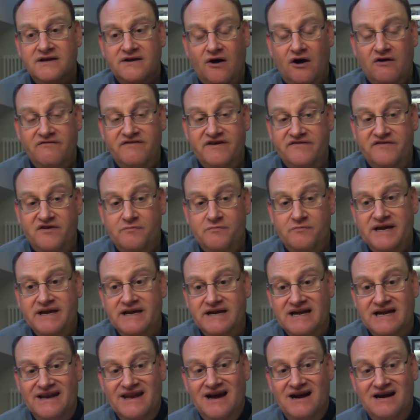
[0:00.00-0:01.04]
of ever
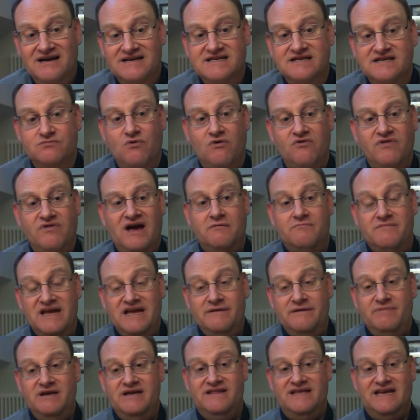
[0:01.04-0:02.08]
being enacted. Well, that
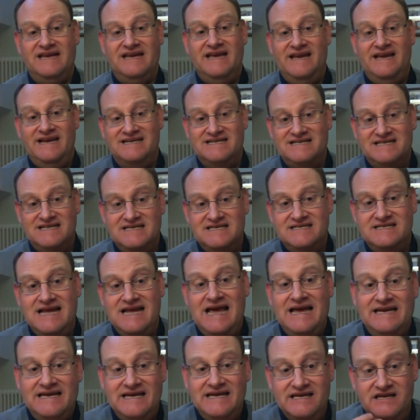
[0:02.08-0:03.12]
may be the case this
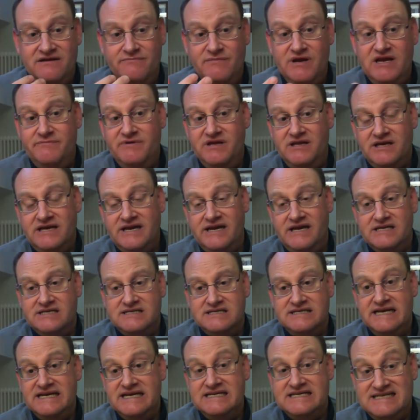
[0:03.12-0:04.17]
decade, it may be the case
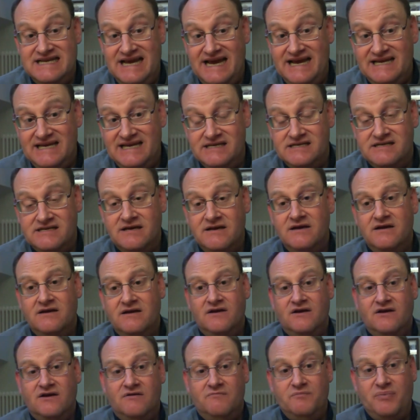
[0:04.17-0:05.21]
next decade,
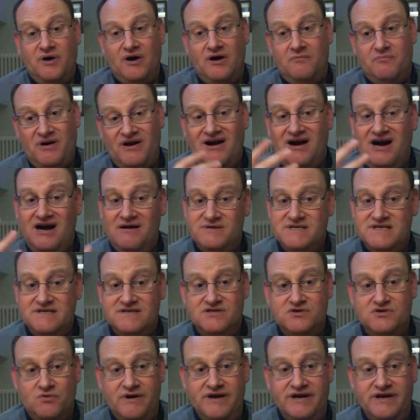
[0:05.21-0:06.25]
but perhaps
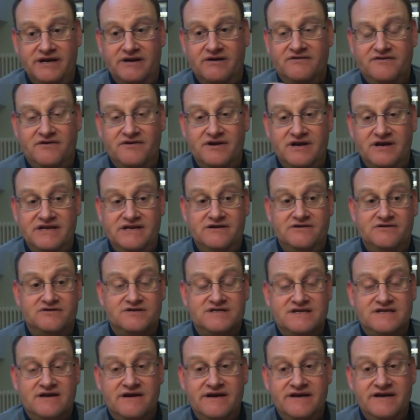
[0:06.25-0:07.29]
in 20 or 30
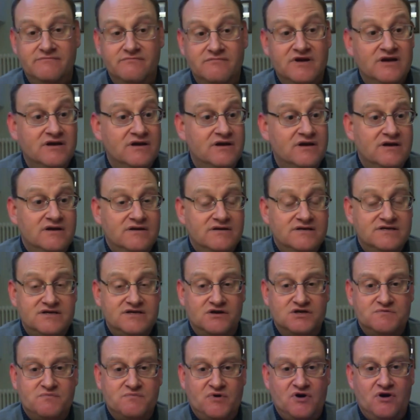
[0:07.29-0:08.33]
years' time,
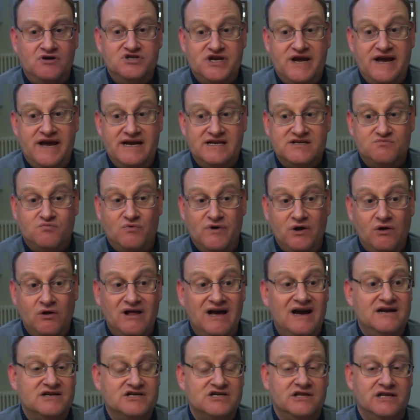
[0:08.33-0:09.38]
such projects
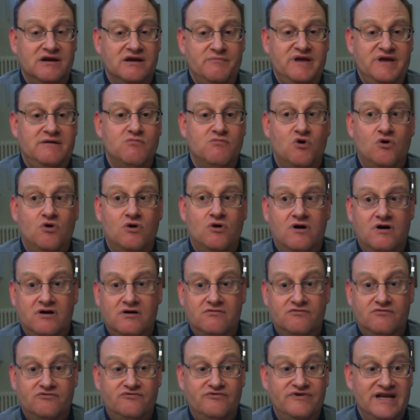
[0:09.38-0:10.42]
will actually be more
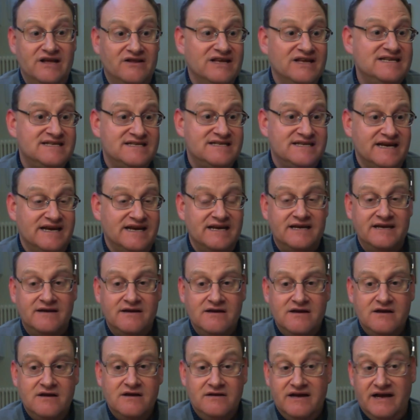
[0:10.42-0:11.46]
realistic
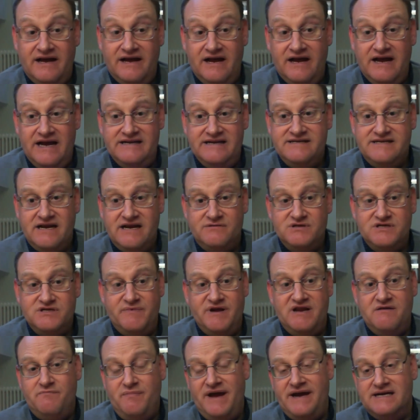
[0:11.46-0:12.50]
in terms of
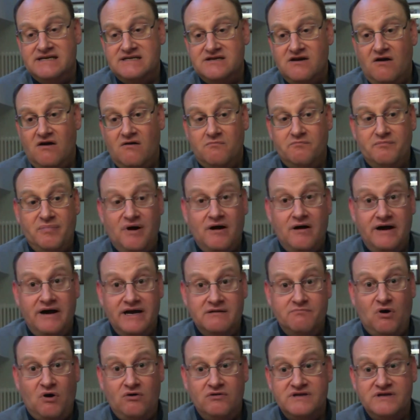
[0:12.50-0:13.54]
being picked up by
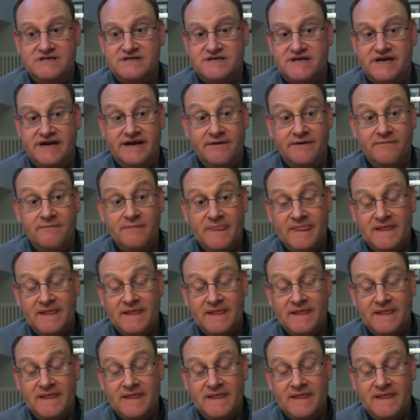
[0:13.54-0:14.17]
policy